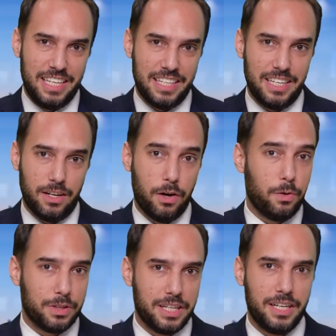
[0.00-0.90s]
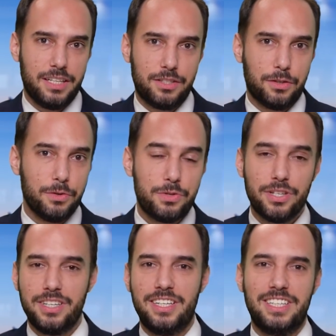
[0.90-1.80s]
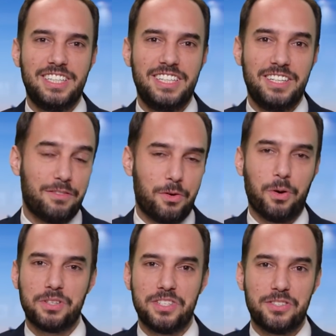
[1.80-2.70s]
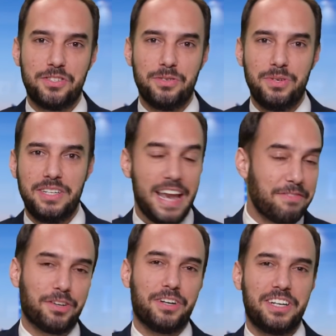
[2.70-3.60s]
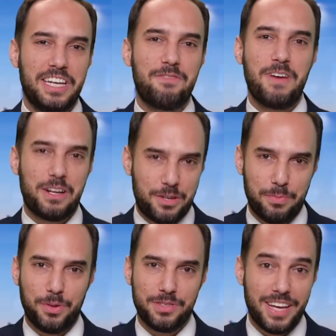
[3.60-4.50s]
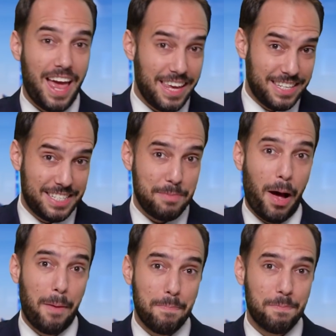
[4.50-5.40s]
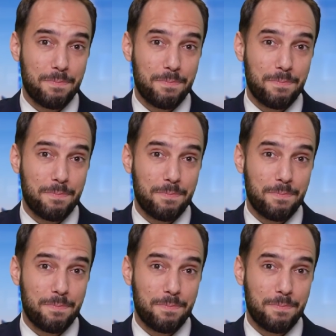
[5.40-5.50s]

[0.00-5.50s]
The only solution, of course, is to never eat vegetables. You see, Mom?